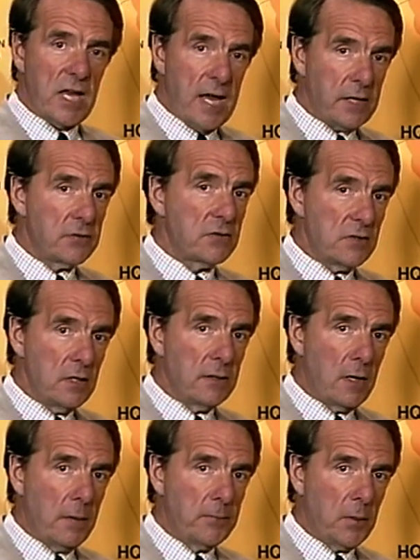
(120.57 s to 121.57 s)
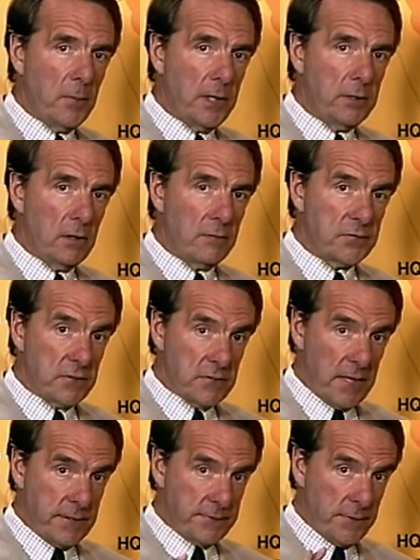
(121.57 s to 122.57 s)
ex-teeth arm commanding officers
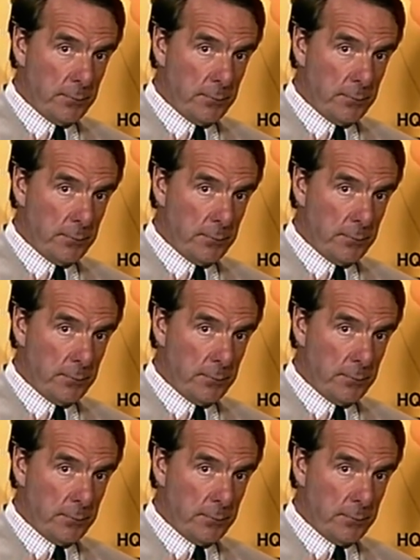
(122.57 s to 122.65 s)
as the